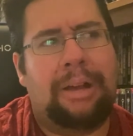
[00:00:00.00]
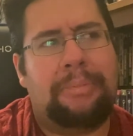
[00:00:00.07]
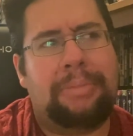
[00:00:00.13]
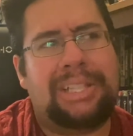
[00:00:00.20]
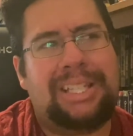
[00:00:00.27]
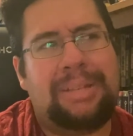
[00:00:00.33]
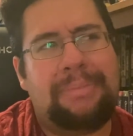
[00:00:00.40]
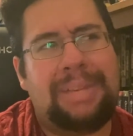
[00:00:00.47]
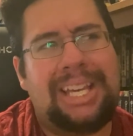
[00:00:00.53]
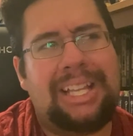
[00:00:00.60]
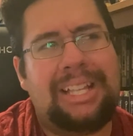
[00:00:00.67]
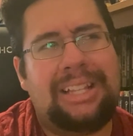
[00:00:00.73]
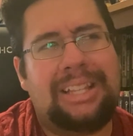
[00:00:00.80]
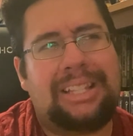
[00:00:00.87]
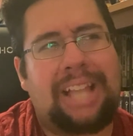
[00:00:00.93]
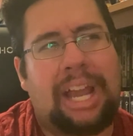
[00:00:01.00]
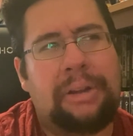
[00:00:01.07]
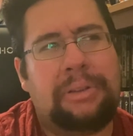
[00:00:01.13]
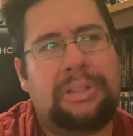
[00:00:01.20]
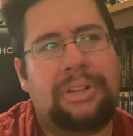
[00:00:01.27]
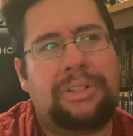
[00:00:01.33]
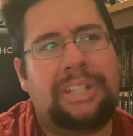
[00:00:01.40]
But to me,
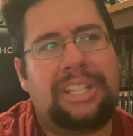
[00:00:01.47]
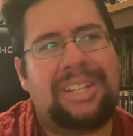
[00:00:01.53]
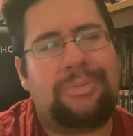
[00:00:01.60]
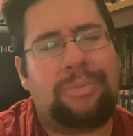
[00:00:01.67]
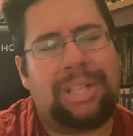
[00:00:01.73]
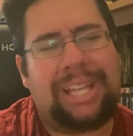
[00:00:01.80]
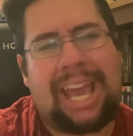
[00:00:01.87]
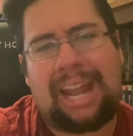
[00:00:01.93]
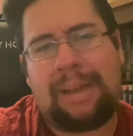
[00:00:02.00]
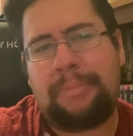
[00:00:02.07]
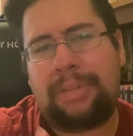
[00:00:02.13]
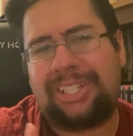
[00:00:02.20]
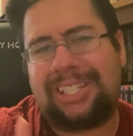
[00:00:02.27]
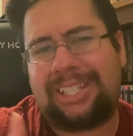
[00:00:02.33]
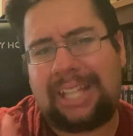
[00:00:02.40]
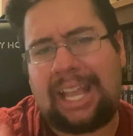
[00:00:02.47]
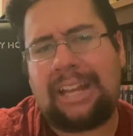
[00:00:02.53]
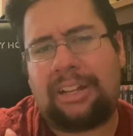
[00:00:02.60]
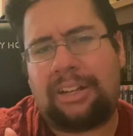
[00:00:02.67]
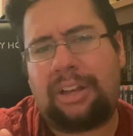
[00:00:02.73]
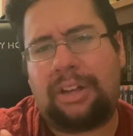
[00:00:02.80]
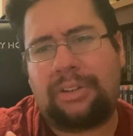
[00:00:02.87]
Dino Thunder didn't really have much
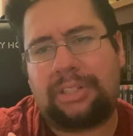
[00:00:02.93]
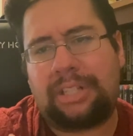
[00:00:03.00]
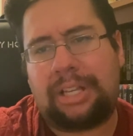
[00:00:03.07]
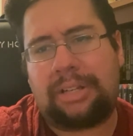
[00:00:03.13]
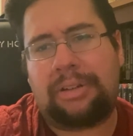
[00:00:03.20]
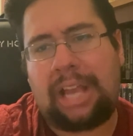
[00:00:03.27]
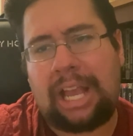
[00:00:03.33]
stand on other than,